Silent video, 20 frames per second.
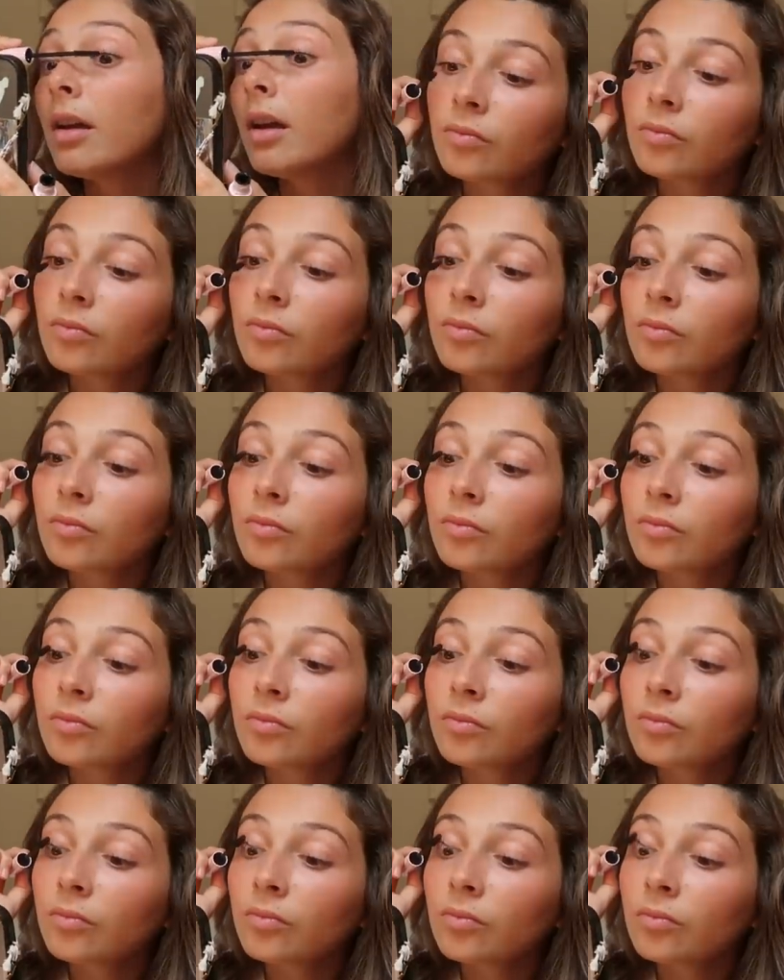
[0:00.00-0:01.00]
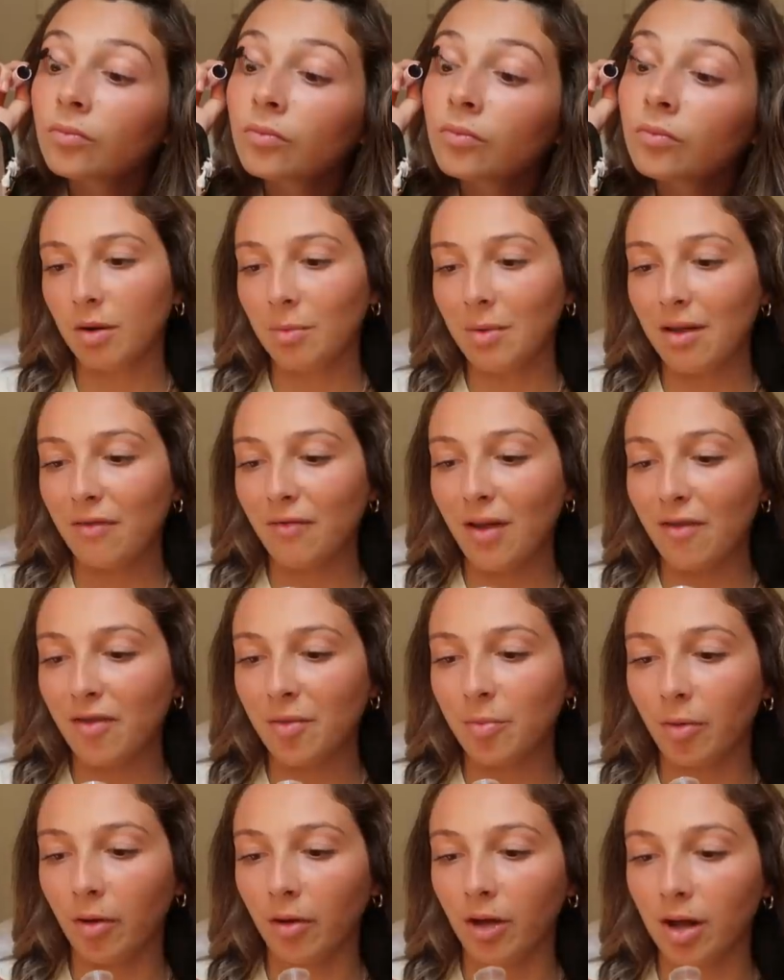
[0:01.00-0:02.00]
Also, this is probably one of my
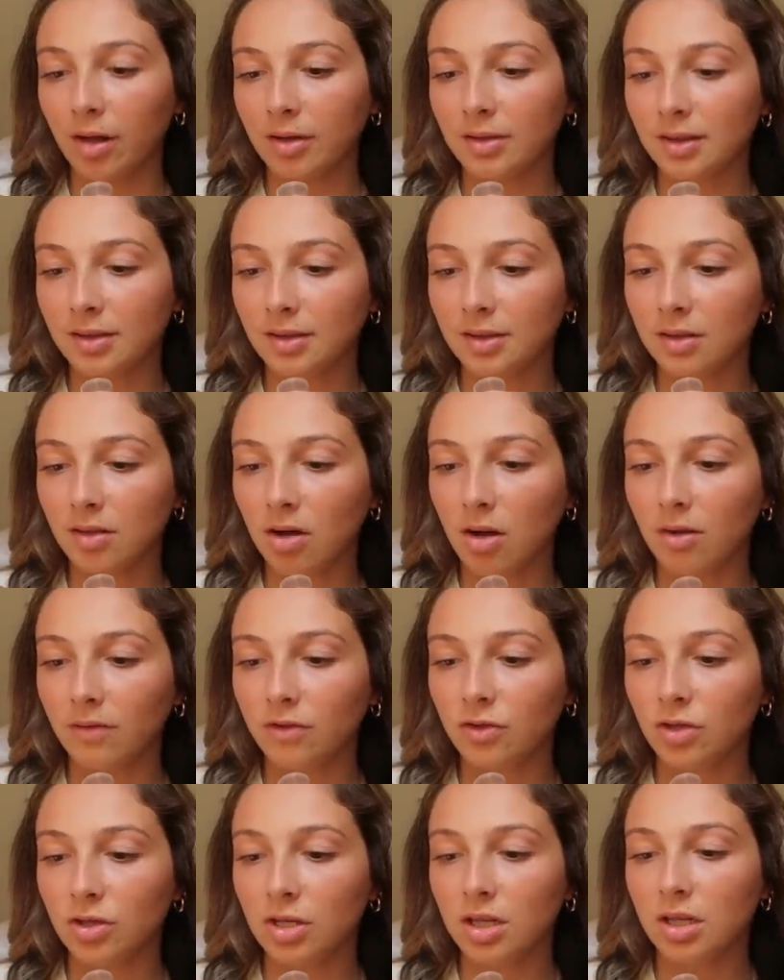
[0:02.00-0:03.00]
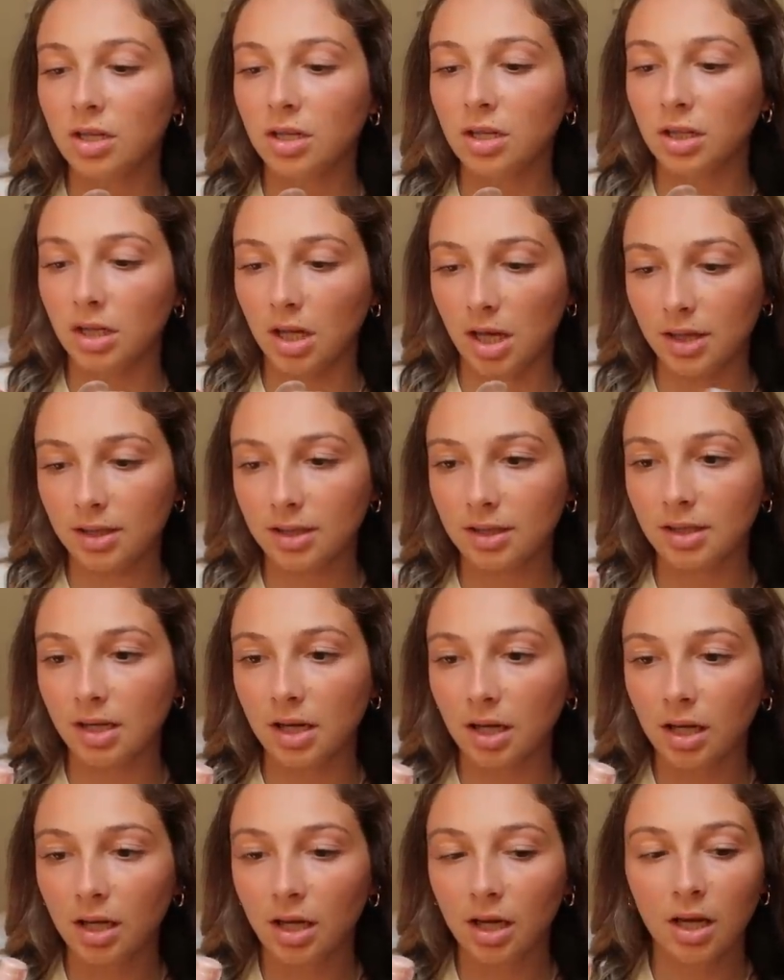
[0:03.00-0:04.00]
favorite products. This is the Off Duty Gloss
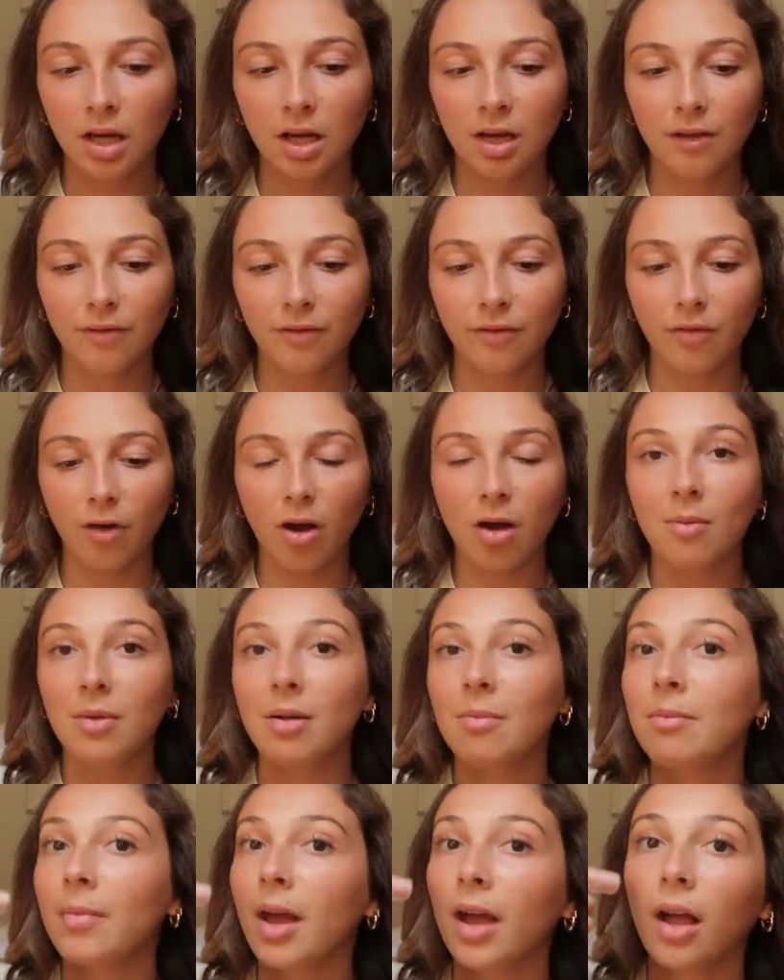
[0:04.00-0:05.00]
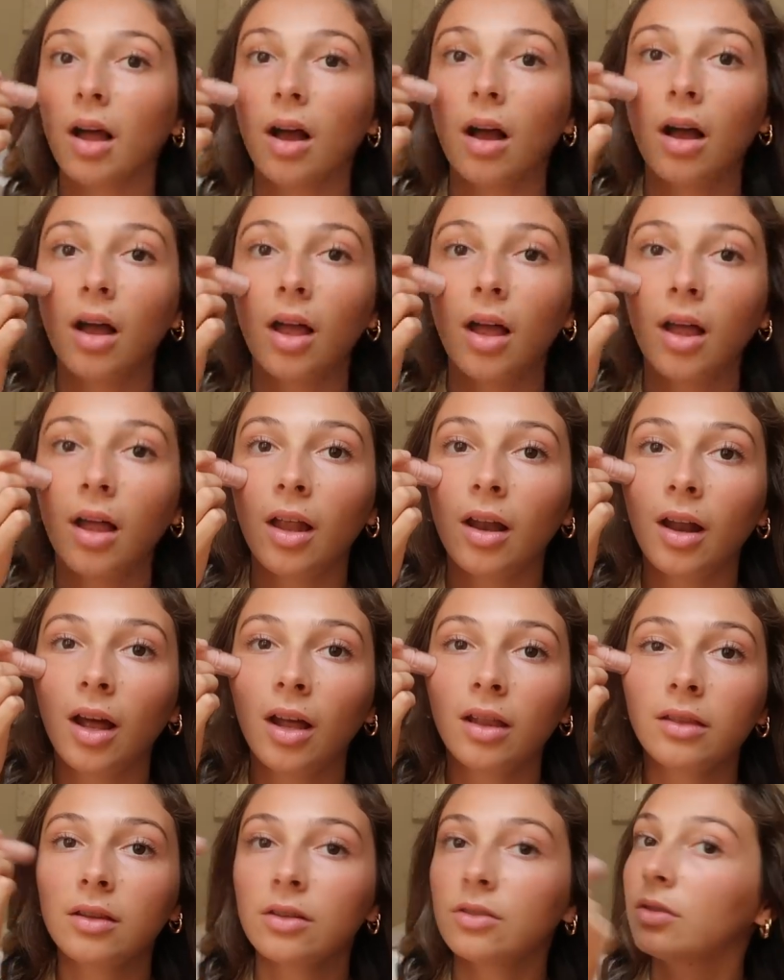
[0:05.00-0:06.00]
Stick from Mecca, and
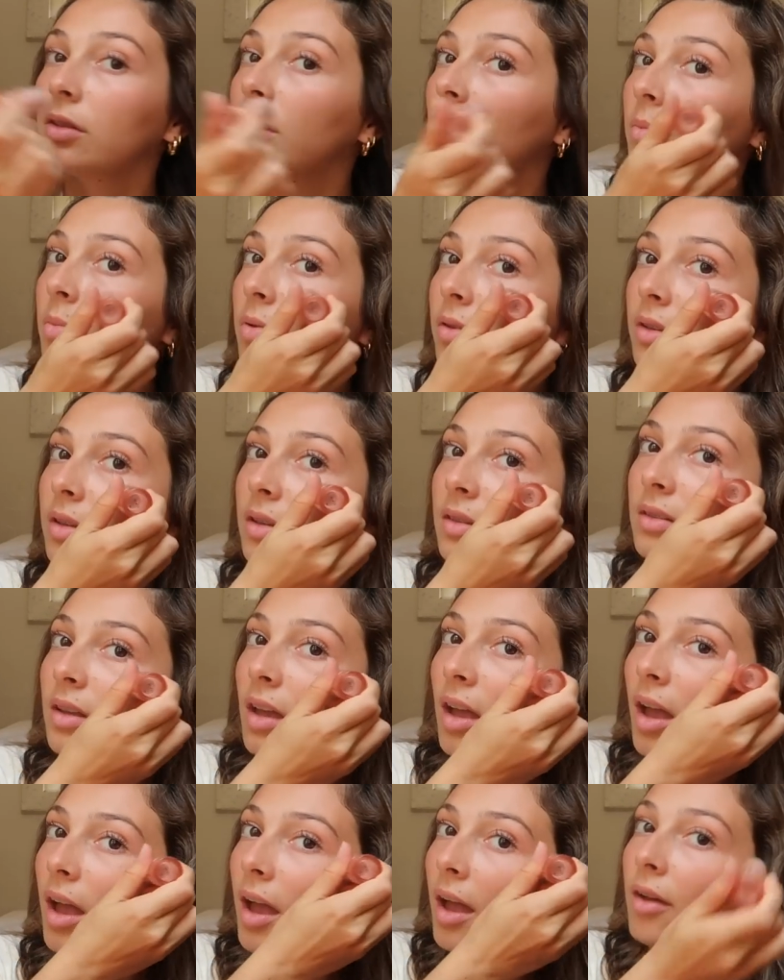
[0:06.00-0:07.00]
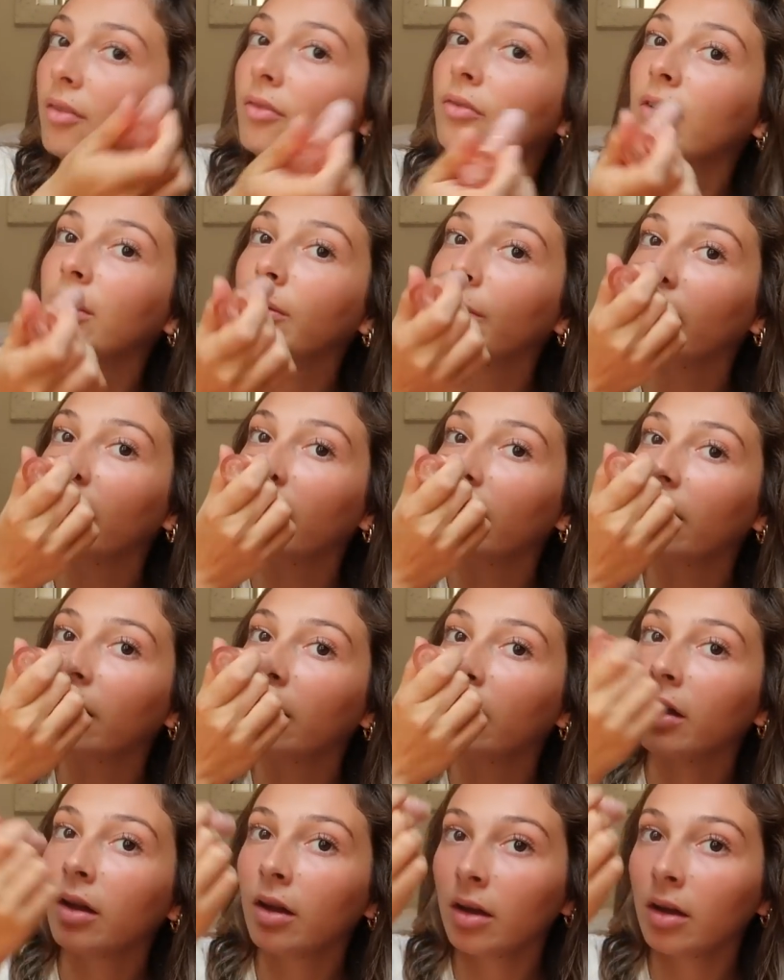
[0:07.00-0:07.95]
I literally put this everywhere